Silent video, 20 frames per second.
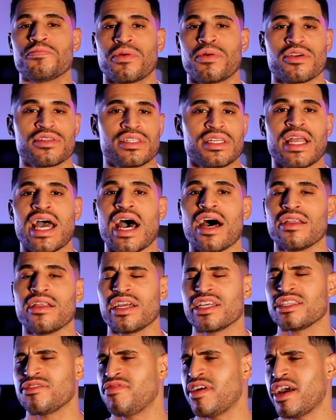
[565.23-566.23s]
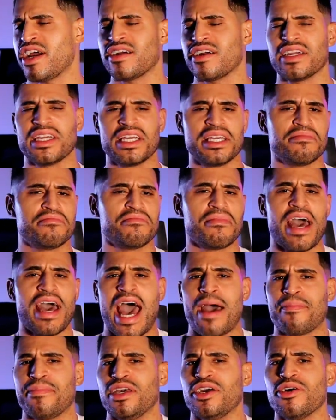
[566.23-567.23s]
personality is very
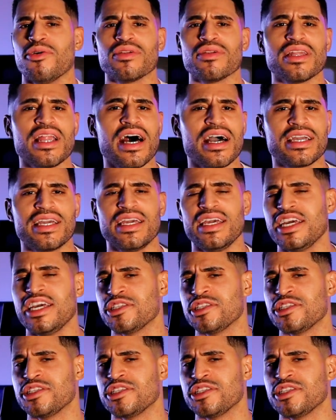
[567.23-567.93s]
happy-go-lucky.